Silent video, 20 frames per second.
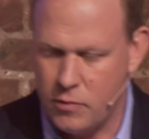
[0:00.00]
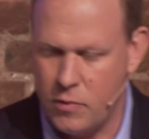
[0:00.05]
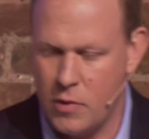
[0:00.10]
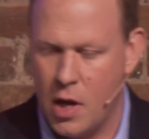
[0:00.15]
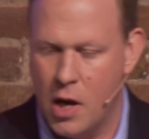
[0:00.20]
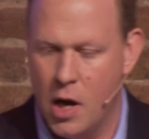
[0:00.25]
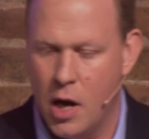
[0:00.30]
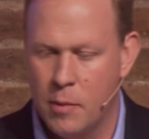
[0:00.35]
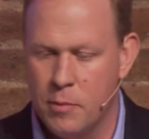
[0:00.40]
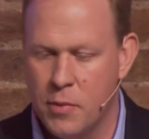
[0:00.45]

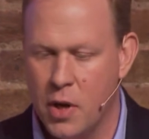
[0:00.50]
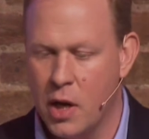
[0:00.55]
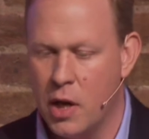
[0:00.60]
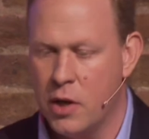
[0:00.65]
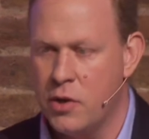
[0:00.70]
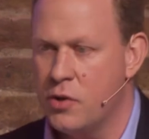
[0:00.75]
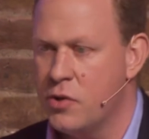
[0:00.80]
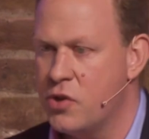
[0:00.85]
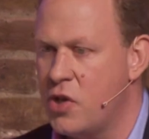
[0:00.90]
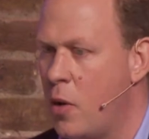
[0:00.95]

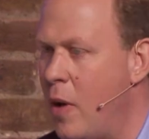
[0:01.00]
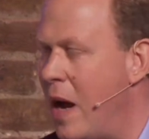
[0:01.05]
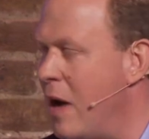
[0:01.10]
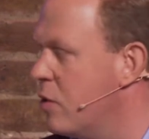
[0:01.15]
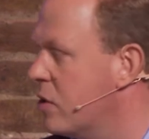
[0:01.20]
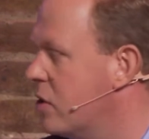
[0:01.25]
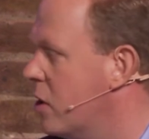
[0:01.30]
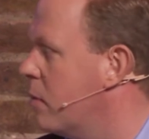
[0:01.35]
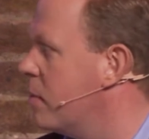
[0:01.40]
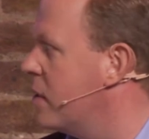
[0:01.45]
and show how
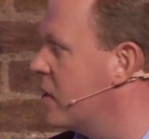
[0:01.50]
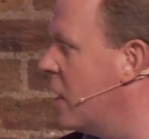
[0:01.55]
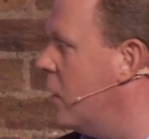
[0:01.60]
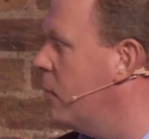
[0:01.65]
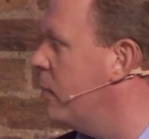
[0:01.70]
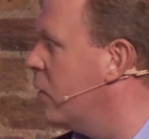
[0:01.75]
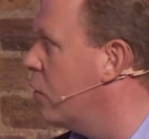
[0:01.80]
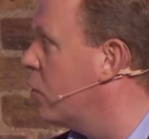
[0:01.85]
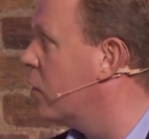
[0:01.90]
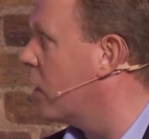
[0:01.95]
Adobe is
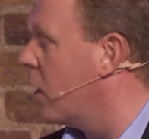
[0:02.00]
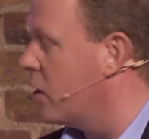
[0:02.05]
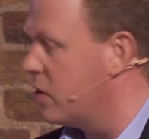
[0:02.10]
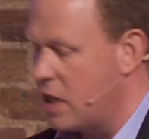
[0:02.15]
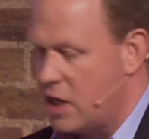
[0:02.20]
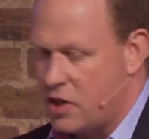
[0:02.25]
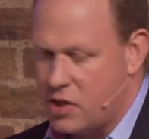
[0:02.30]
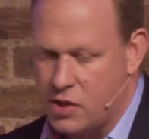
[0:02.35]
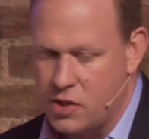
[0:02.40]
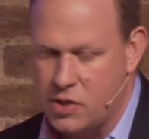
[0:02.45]
helping
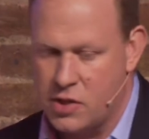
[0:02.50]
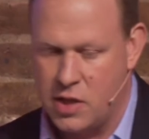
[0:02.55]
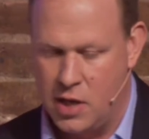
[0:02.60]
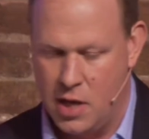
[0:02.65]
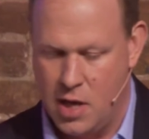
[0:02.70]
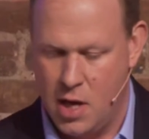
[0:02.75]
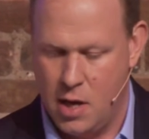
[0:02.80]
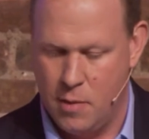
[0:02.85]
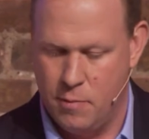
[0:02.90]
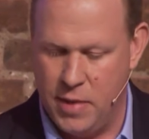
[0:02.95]
organizations
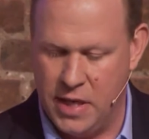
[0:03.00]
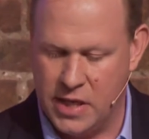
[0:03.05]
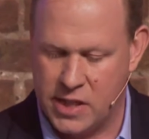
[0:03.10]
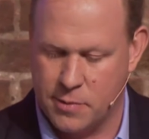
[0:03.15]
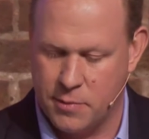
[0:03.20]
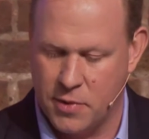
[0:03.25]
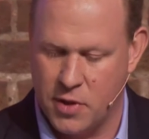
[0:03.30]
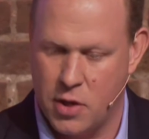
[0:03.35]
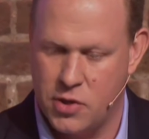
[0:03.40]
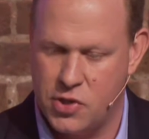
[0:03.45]
meet
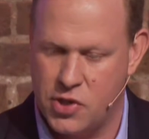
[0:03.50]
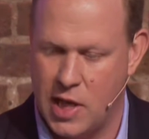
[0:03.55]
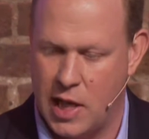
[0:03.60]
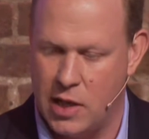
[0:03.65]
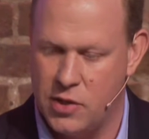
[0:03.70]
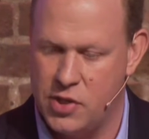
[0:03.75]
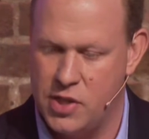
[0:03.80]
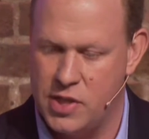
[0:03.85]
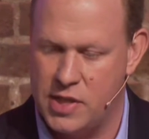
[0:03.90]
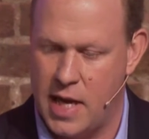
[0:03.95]
some of those
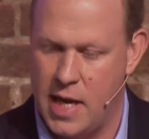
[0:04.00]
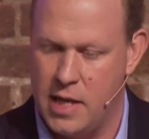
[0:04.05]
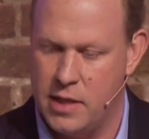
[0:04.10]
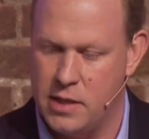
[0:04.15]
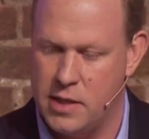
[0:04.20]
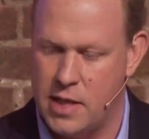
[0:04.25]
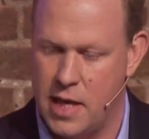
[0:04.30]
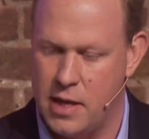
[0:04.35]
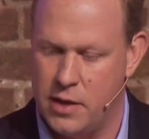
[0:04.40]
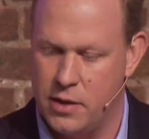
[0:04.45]
challenges end
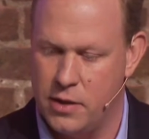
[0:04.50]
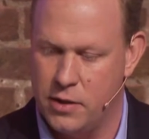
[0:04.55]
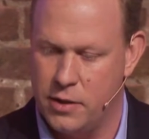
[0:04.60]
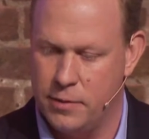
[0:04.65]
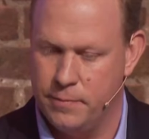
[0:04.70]
to end.